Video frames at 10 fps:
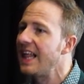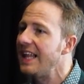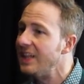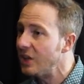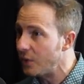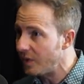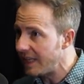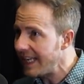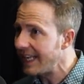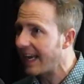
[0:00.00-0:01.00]
in the
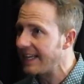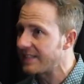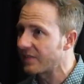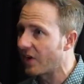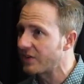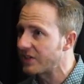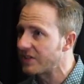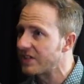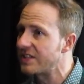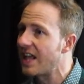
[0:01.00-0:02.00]
unique case of
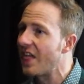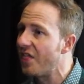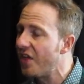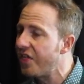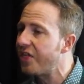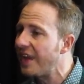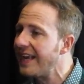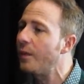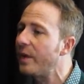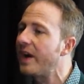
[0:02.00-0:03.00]
consciousness, the
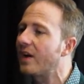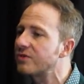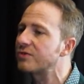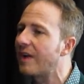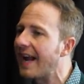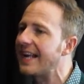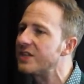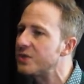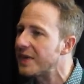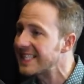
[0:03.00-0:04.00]
thing we are trying
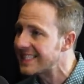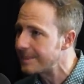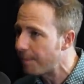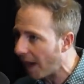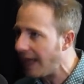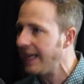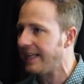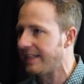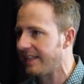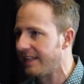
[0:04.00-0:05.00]
to
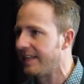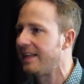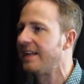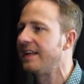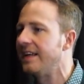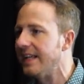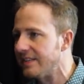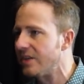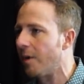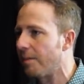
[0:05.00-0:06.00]
explain
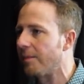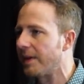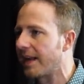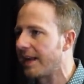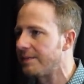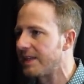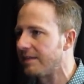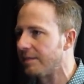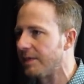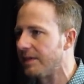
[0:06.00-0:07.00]
is not publicly
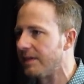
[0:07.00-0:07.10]
observable,